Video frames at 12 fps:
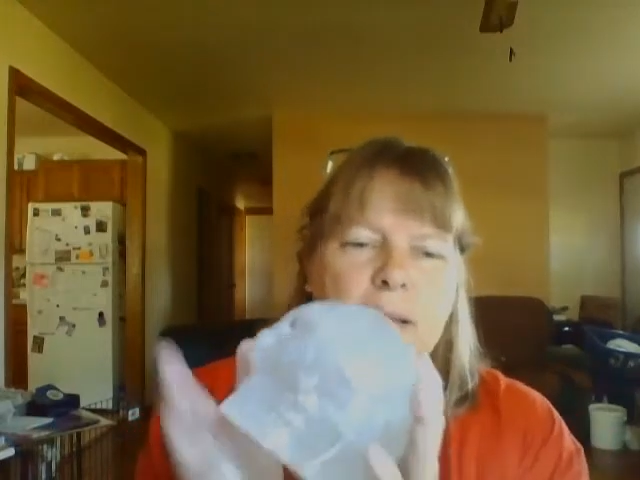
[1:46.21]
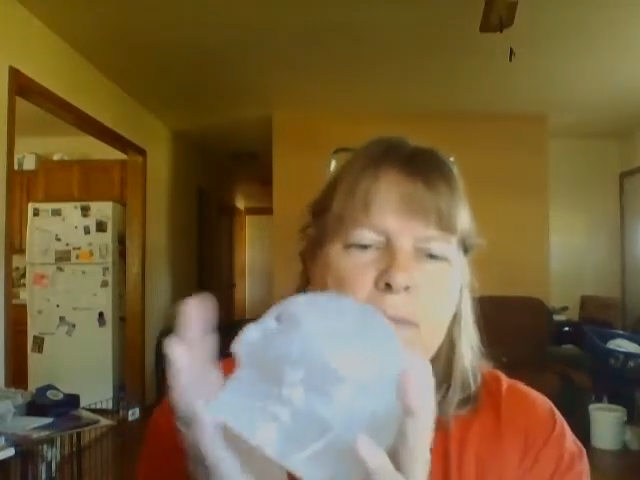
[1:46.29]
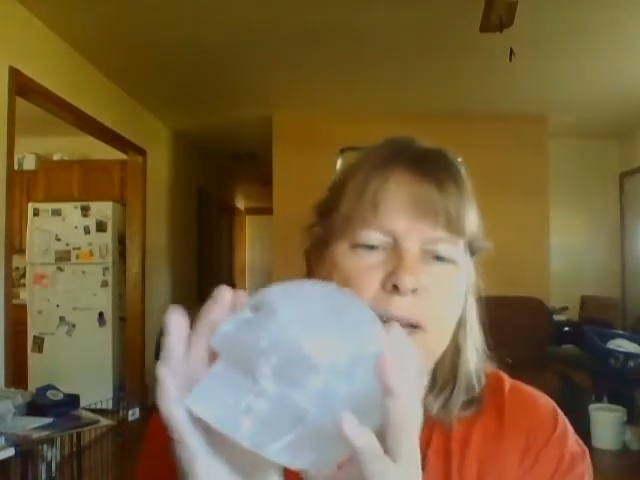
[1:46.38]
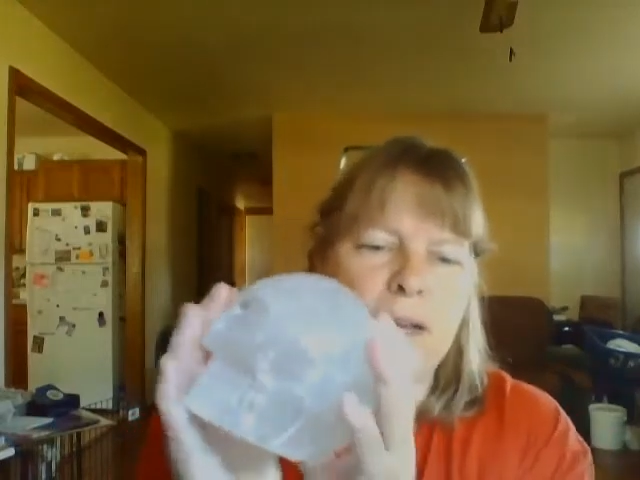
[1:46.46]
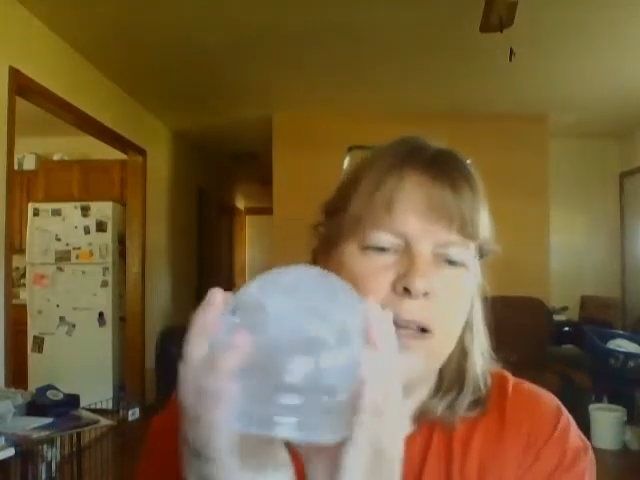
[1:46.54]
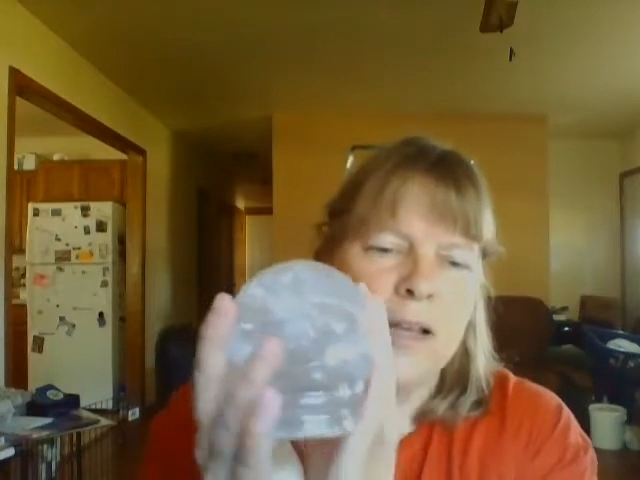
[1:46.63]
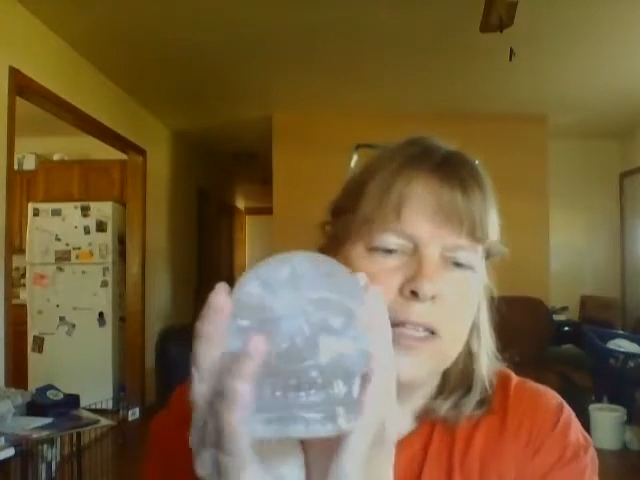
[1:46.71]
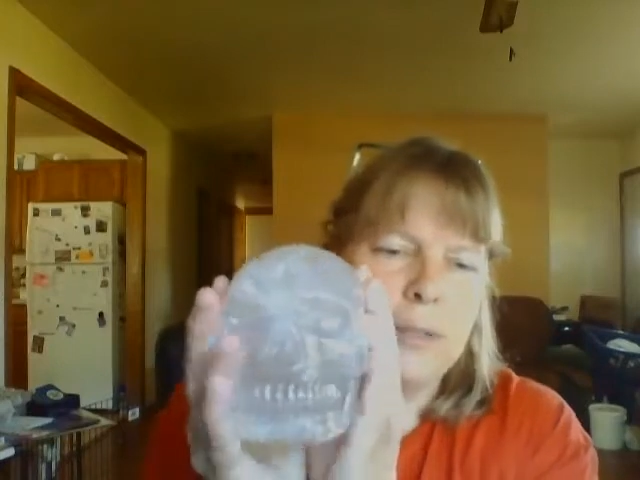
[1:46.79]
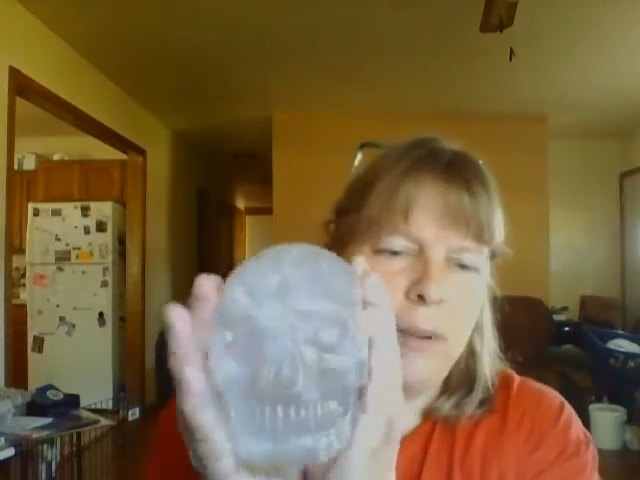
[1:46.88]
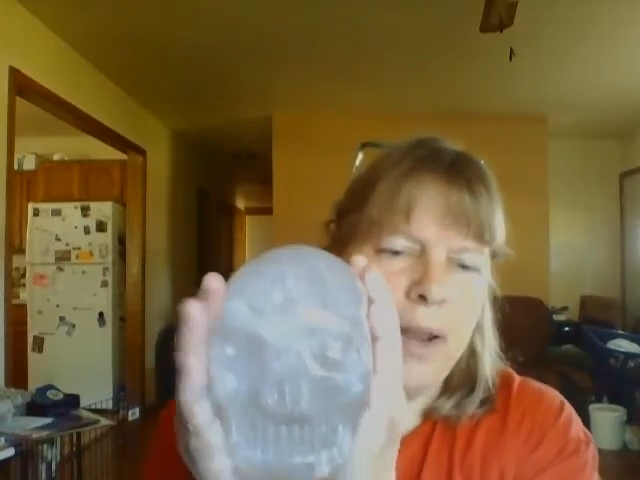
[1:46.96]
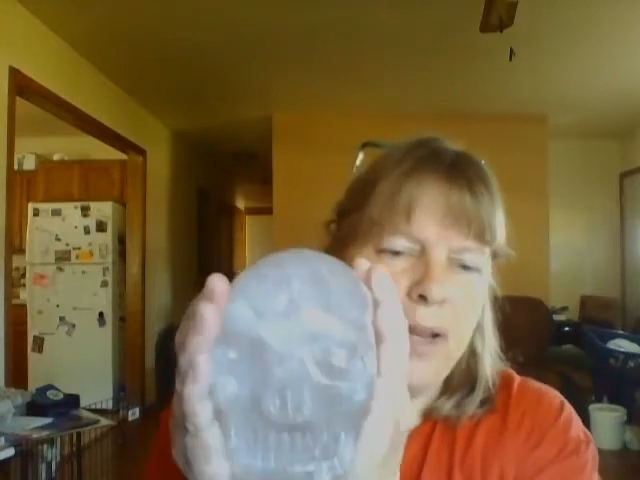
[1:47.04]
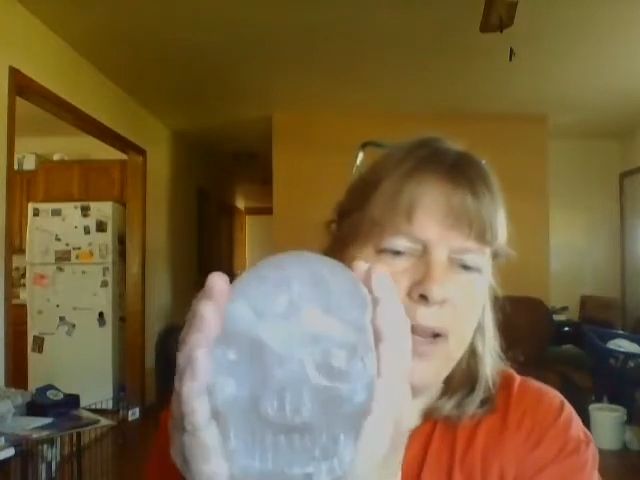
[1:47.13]
I mean,
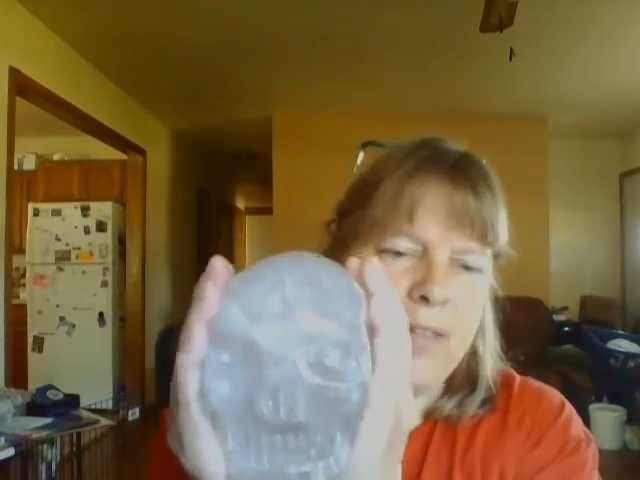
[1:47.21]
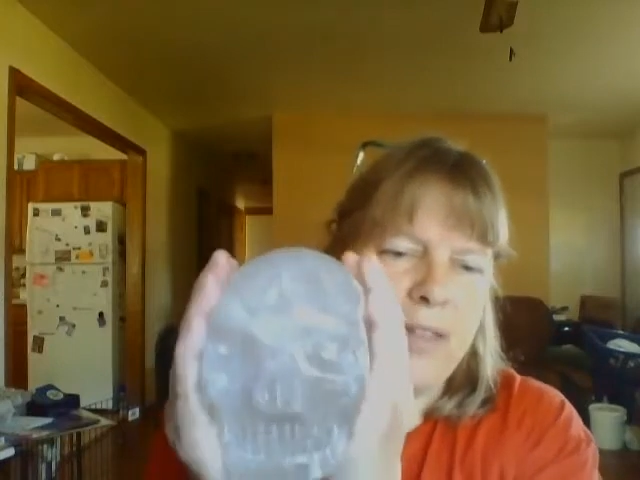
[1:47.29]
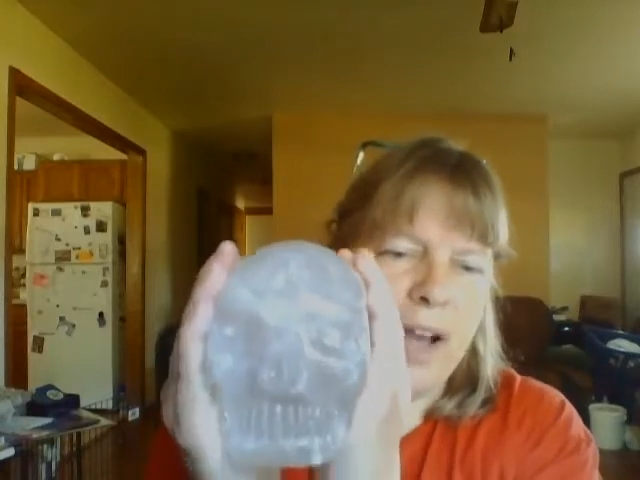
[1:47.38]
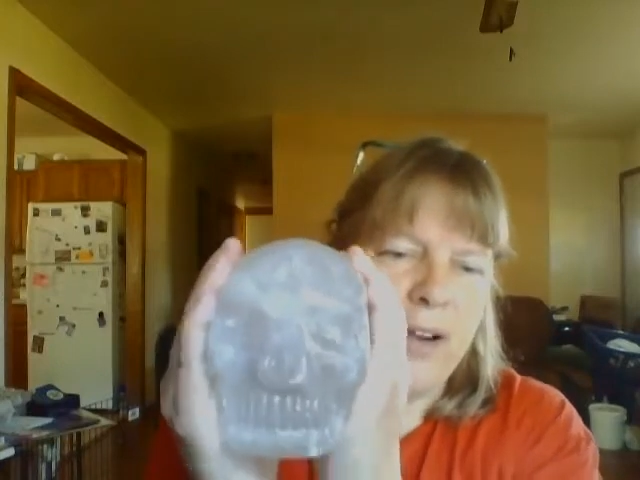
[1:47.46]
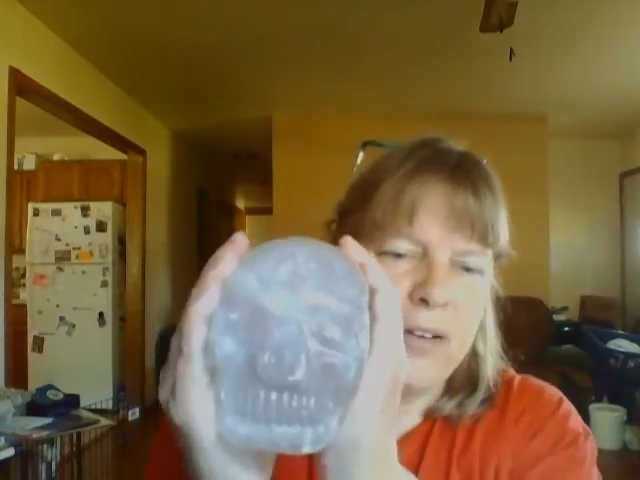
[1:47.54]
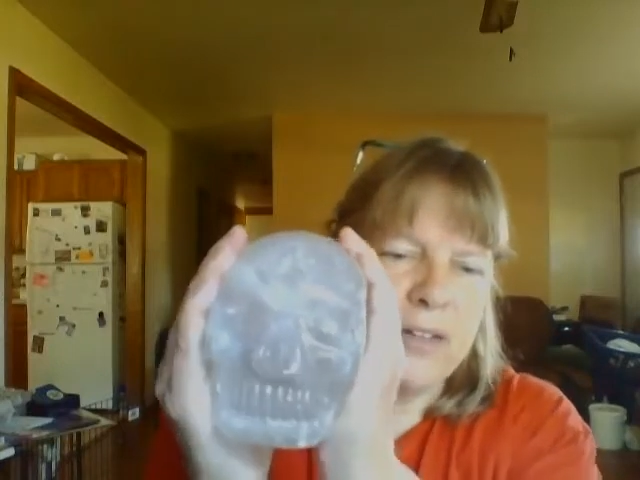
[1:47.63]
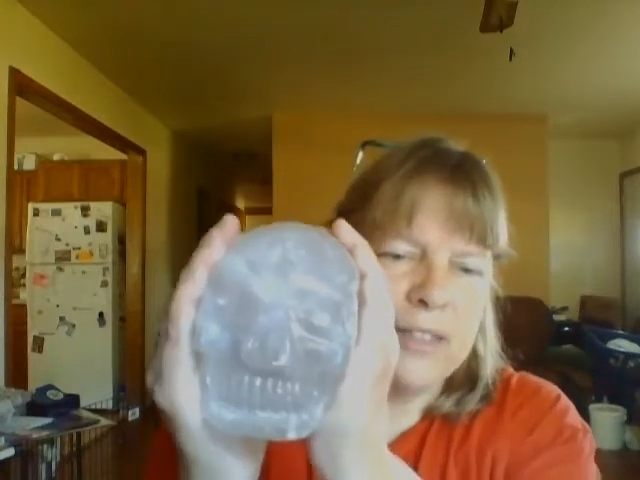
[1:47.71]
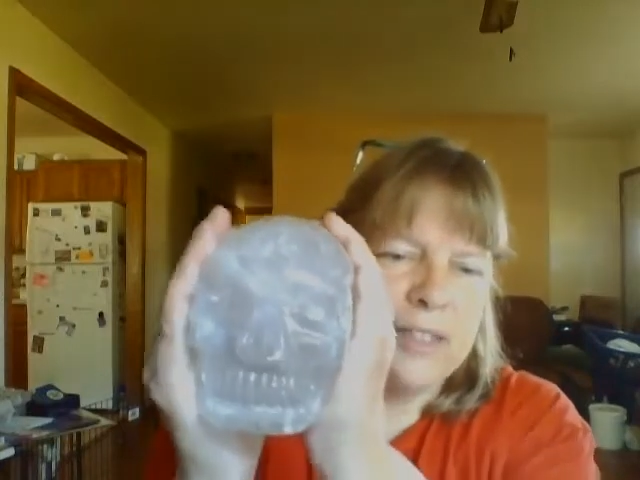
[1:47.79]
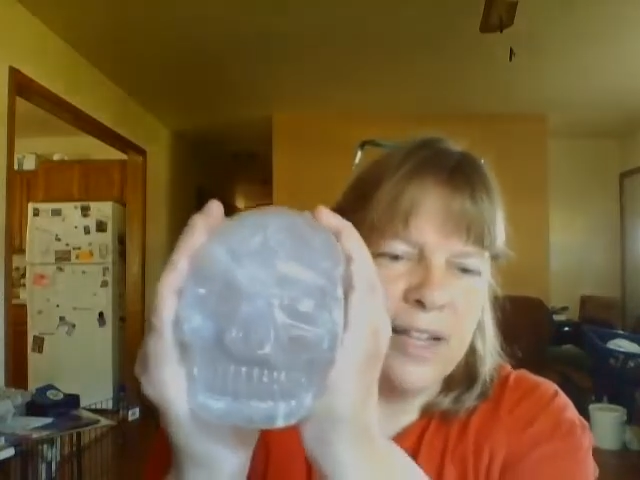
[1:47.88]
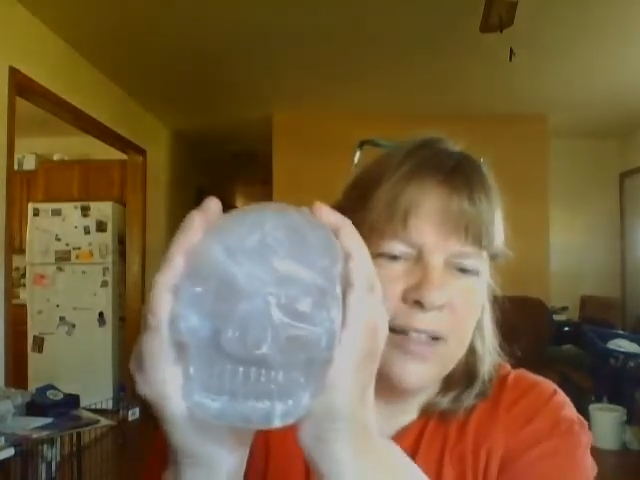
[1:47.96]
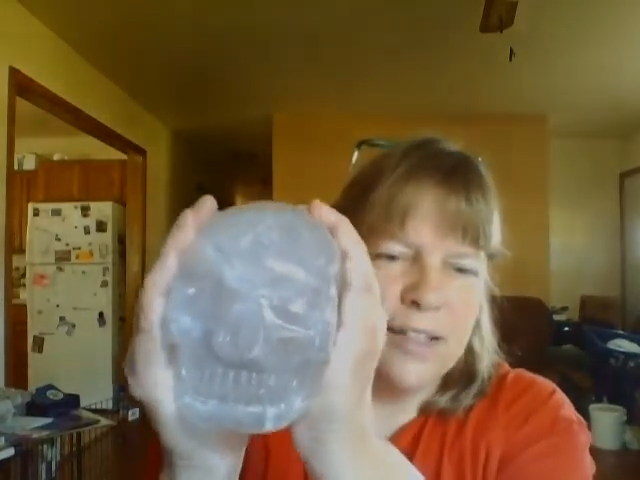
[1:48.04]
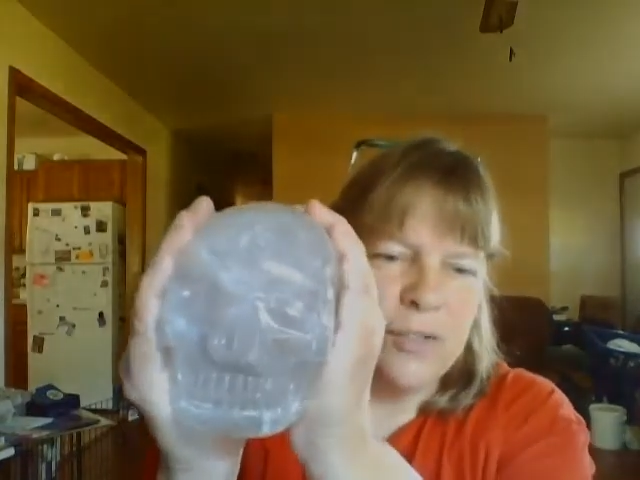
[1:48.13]
depending on the artist,
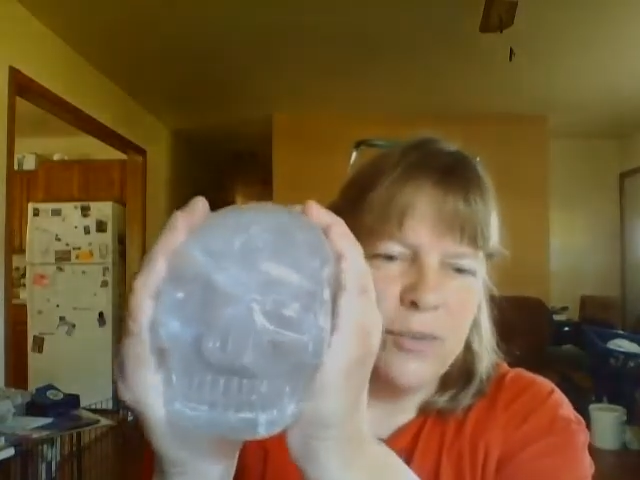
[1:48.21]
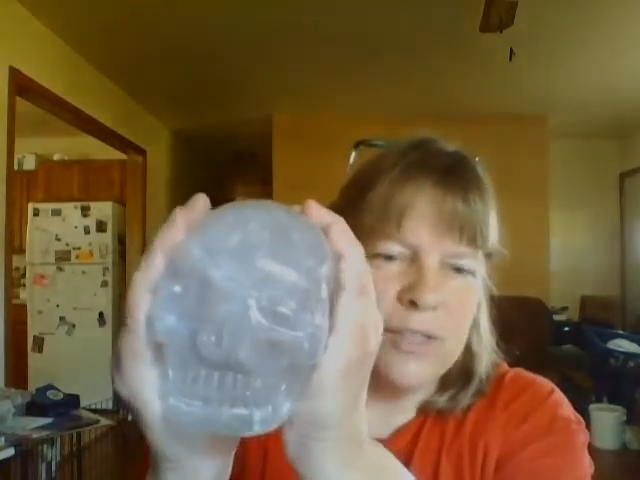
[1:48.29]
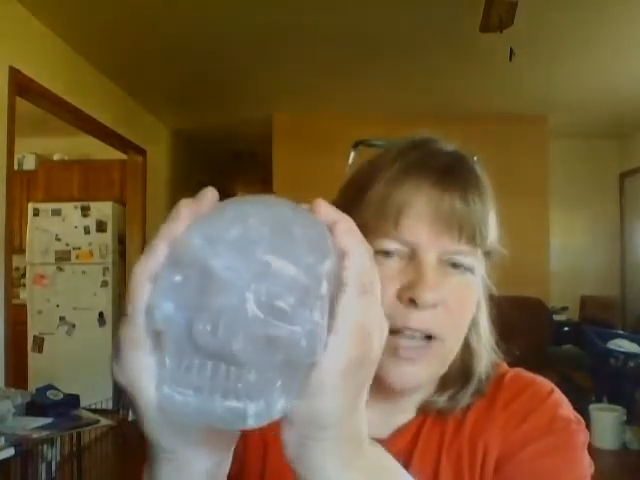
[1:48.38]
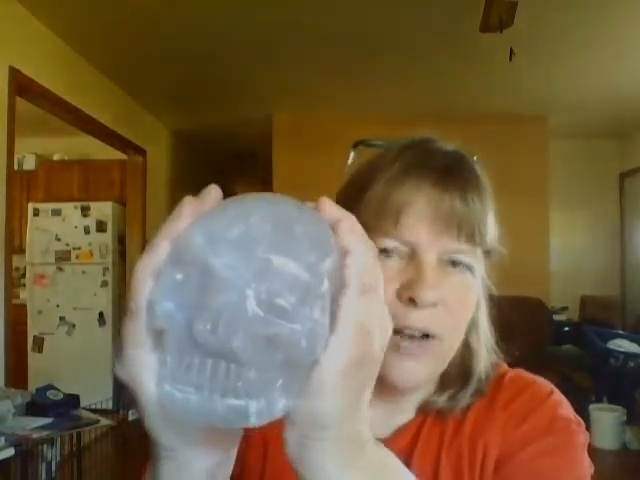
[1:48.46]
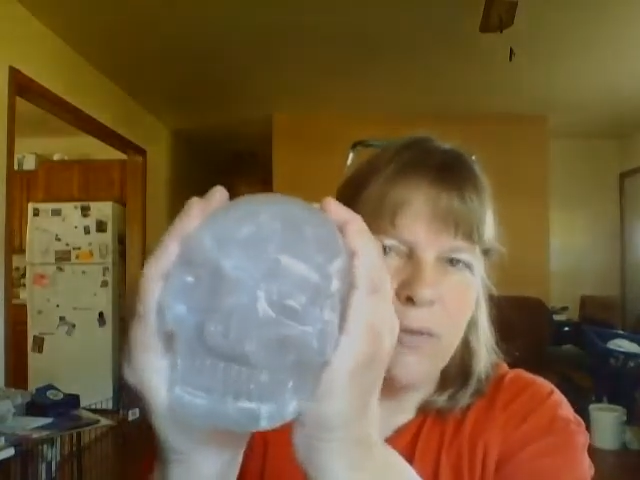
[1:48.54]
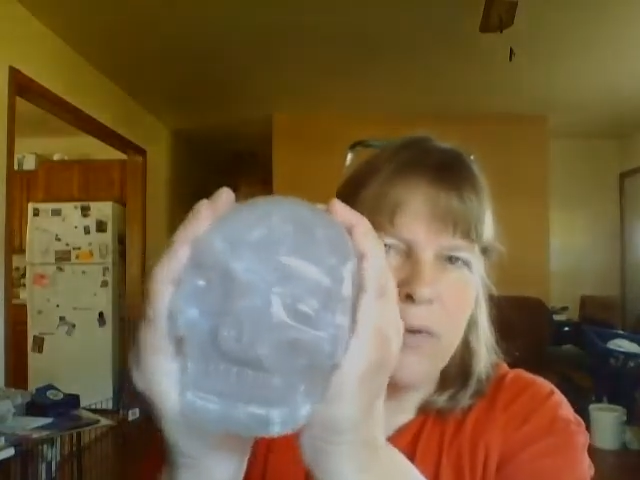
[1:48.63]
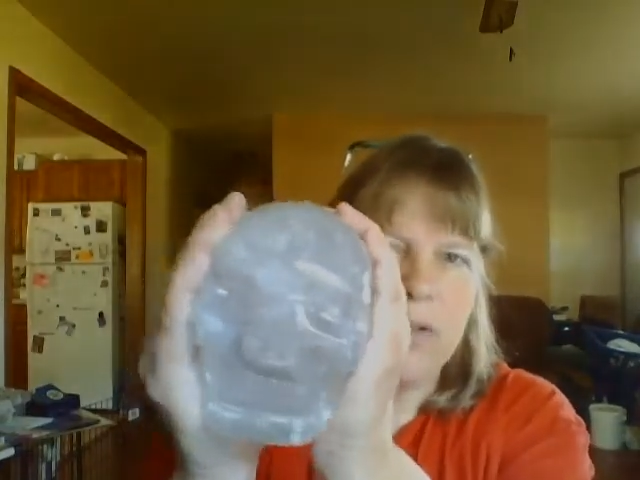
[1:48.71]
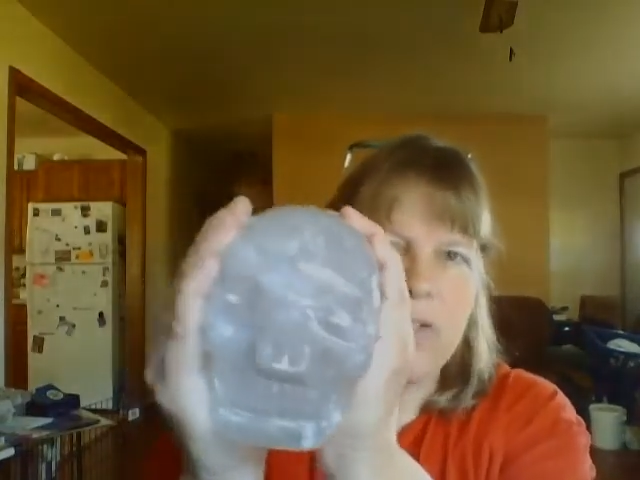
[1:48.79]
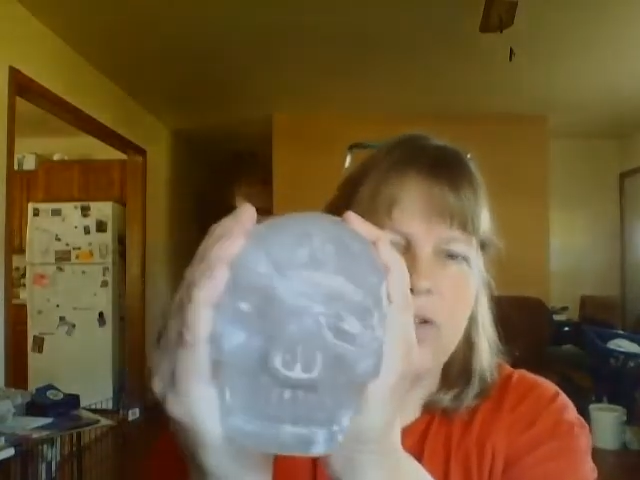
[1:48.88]
like this one's got a real